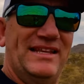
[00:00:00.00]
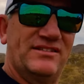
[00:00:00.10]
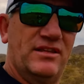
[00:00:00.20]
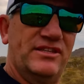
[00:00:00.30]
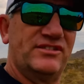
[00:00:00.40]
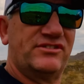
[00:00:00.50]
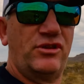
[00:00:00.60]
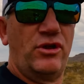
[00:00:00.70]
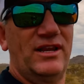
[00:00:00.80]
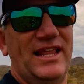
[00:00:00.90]
is there's
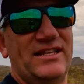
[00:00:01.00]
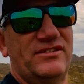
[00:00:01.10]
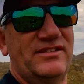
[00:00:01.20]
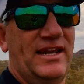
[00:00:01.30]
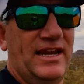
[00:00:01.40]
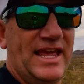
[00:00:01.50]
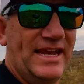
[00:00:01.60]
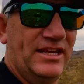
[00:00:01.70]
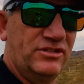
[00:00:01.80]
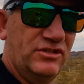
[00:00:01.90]
certain lenses that allow
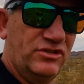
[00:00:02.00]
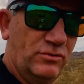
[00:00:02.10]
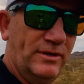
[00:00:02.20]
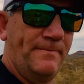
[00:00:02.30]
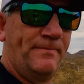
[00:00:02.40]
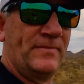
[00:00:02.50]
you to do it.